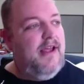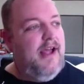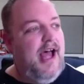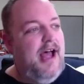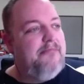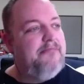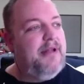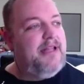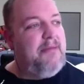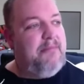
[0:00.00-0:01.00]
um,
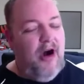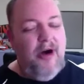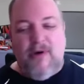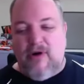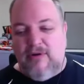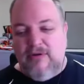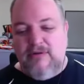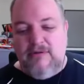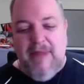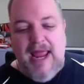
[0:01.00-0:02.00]
but that purple
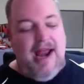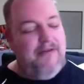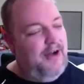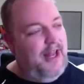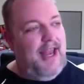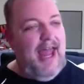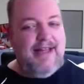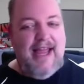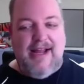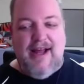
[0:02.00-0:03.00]
man, I really liked
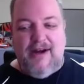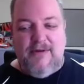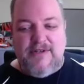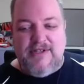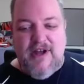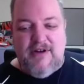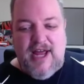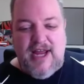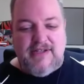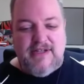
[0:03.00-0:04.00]
that color. It was so
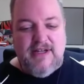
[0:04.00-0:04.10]
nice.